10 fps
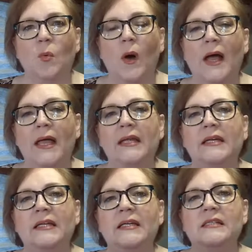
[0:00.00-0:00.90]

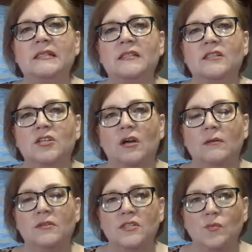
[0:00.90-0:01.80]
quietness and start
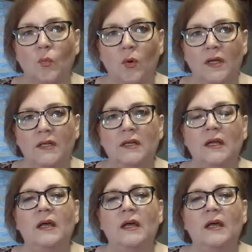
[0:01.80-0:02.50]
just one,